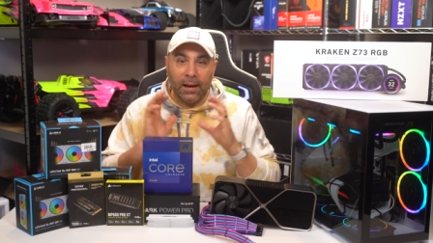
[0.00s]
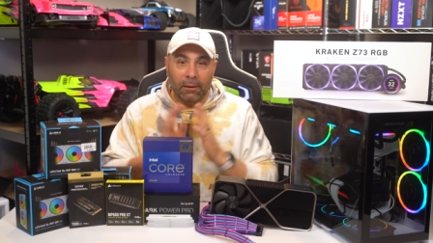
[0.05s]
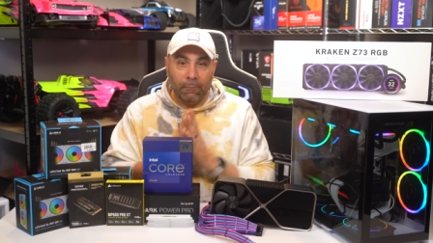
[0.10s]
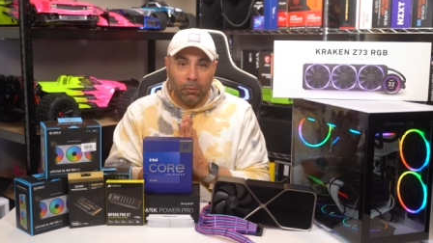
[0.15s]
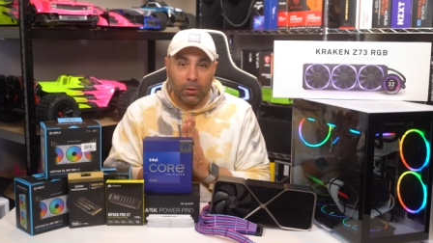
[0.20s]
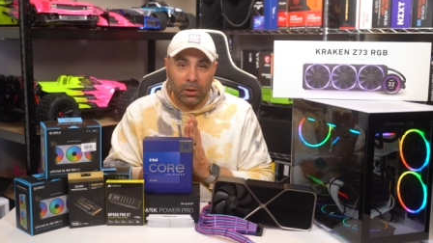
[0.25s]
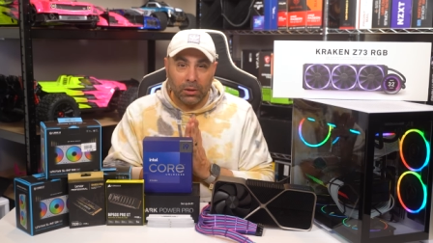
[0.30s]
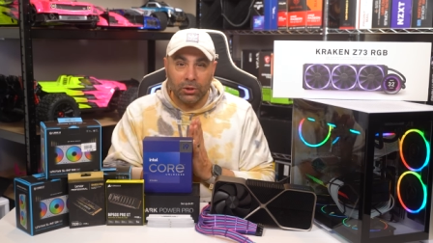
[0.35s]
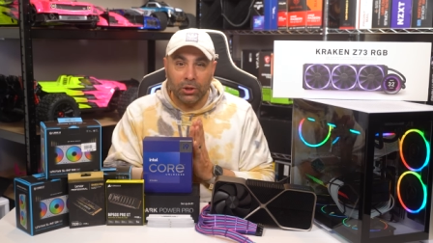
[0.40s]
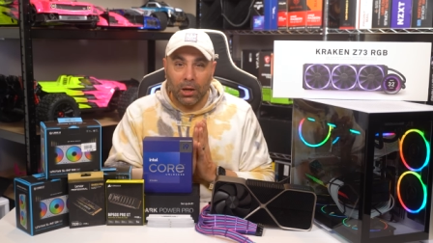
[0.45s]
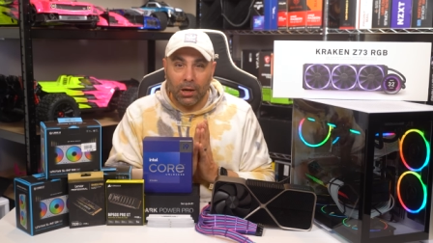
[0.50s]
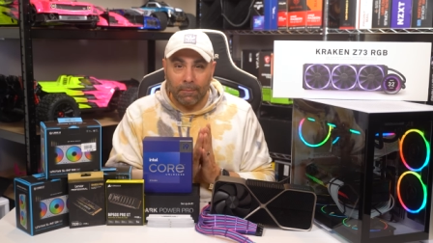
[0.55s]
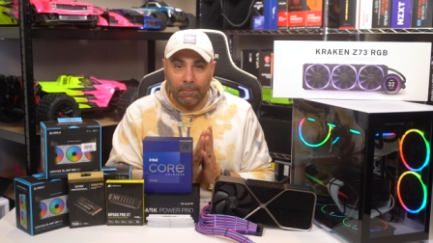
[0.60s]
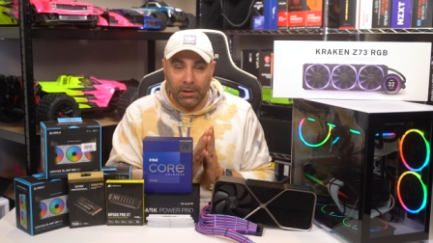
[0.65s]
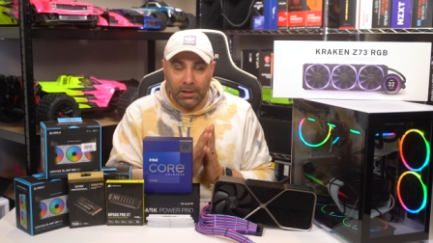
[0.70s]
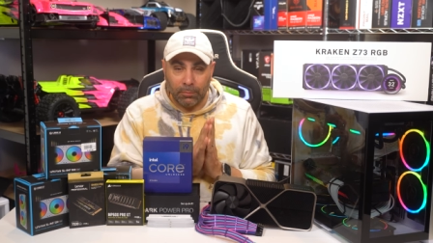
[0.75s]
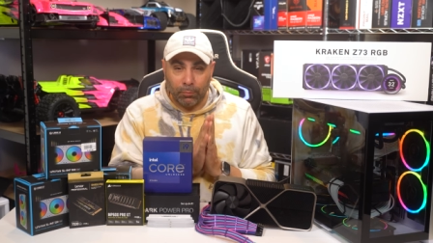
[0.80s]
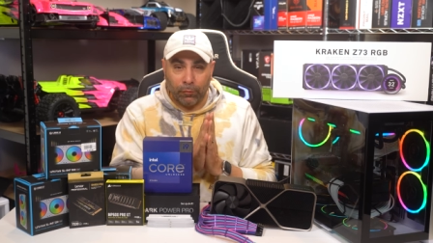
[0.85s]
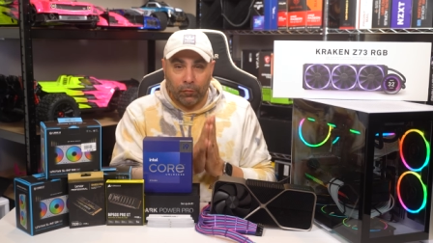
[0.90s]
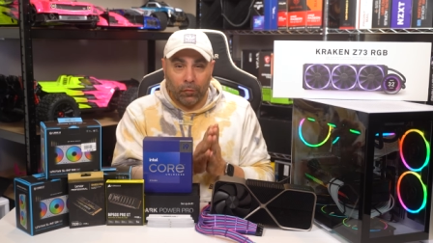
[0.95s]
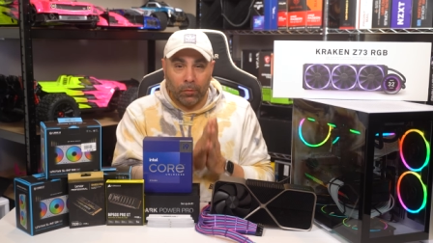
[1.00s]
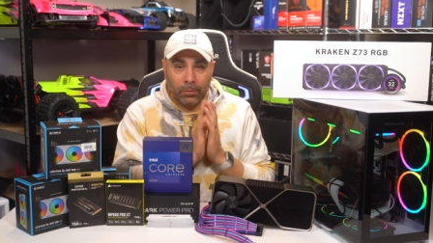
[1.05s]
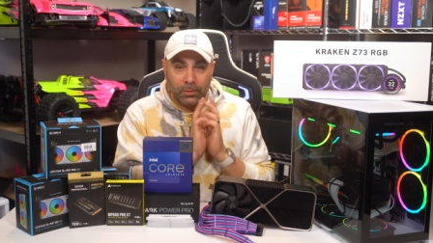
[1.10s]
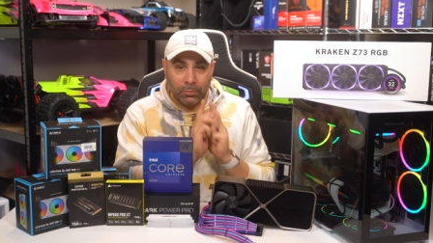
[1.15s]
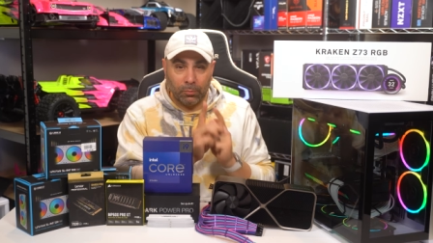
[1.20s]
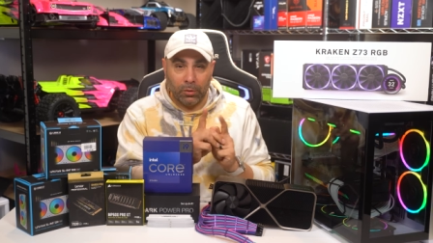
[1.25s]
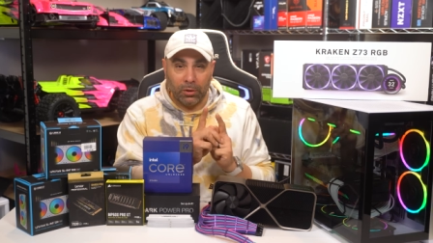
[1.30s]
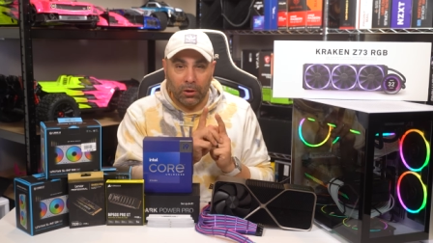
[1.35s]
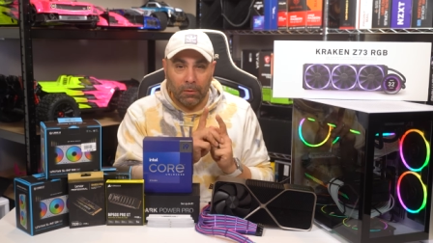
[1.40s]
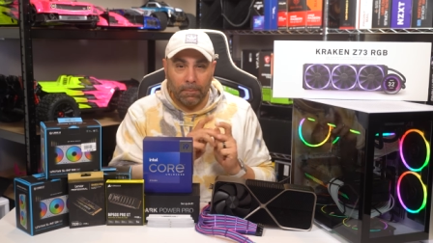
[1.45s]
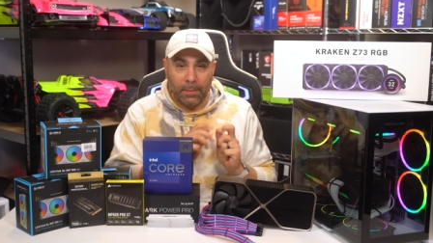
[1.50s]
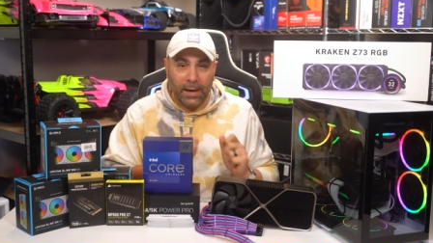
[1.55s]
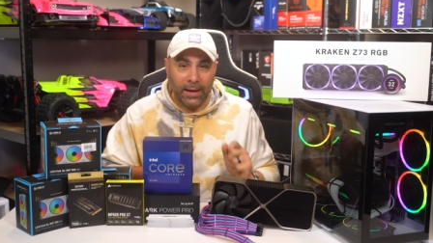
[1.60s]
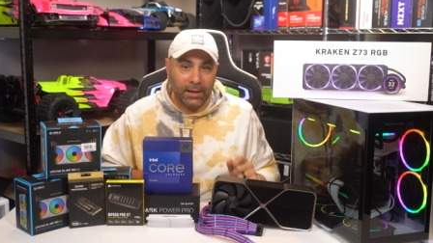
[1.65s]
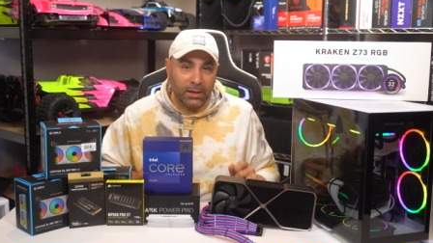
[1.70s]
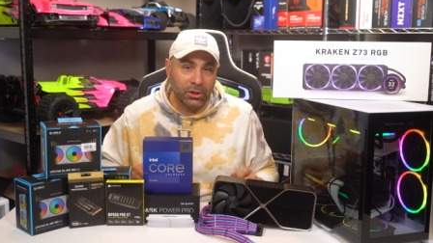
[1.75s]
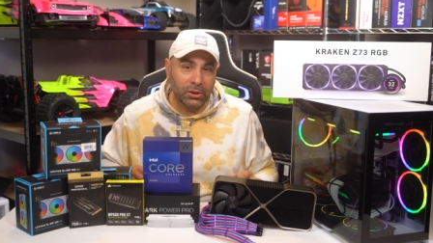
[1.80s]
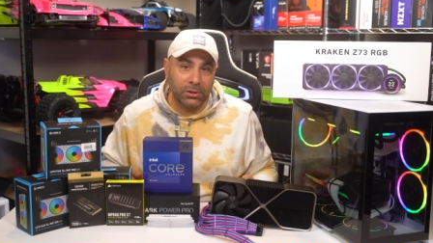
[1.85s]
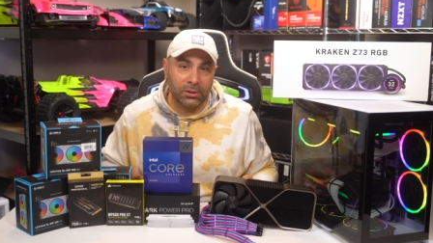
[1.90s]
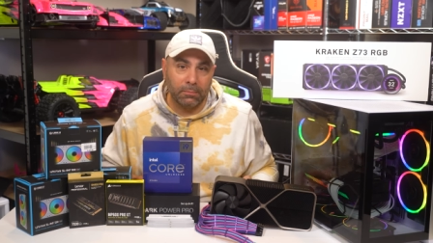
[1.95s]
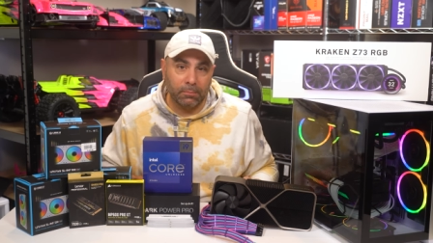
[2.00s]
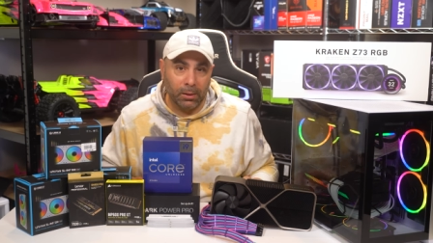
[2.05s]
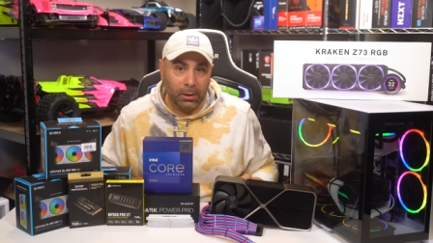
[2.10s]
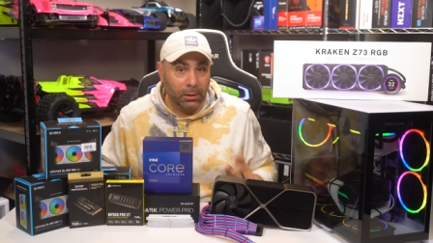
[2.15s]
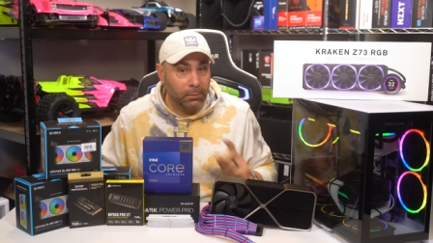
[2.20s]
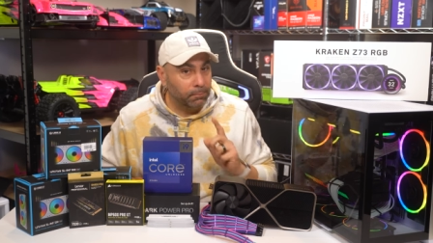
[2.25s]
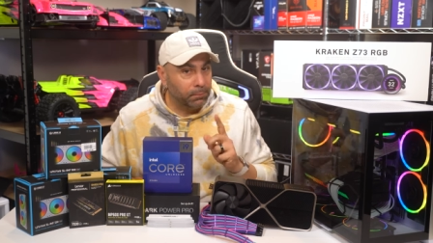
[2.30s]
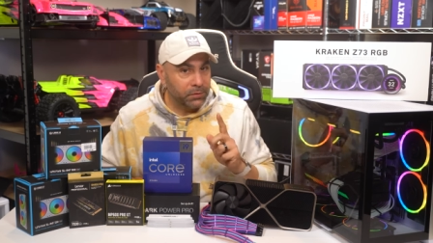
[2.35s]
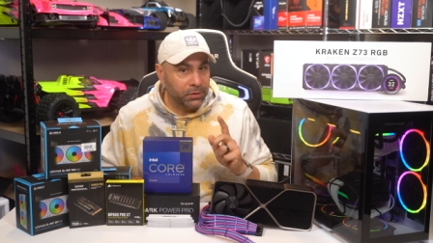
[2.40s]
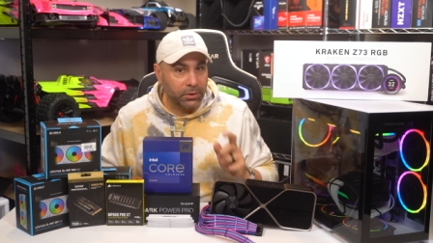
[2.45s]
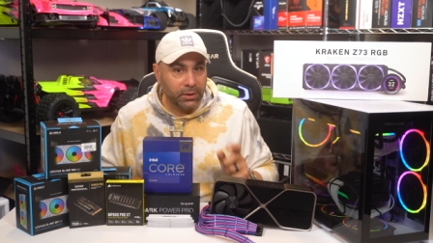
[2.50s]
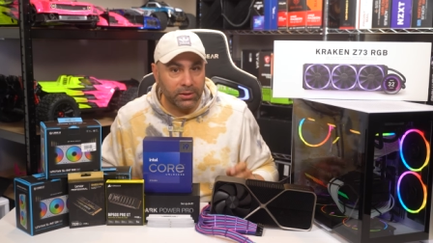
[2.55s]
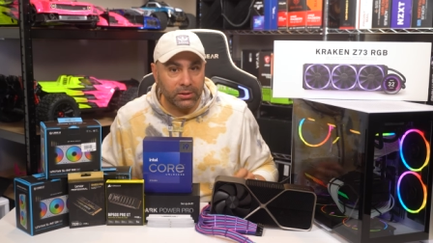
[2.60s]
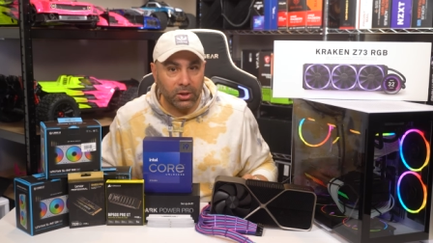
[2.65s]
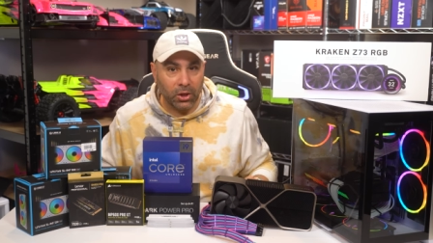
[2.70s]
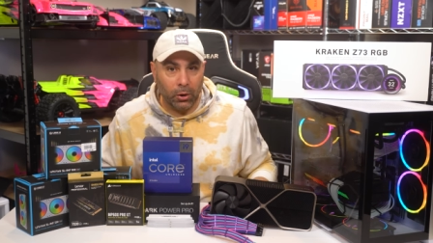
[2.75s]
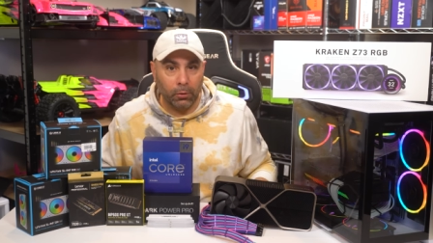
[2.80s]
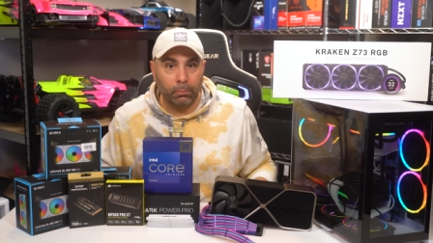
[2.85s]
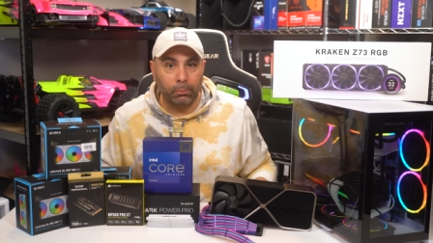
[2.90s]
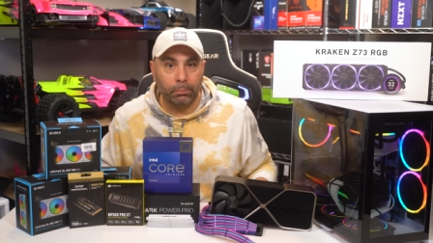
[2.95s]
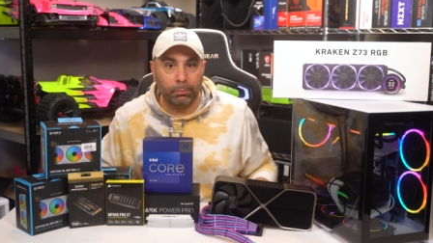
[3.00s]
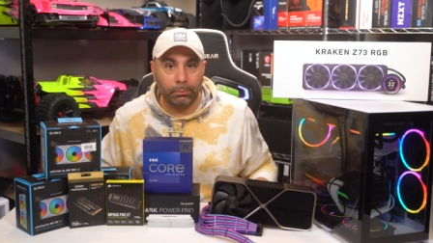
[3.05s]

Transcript: and we're gonna talk about the performance when we come back in just a minute. So let's go.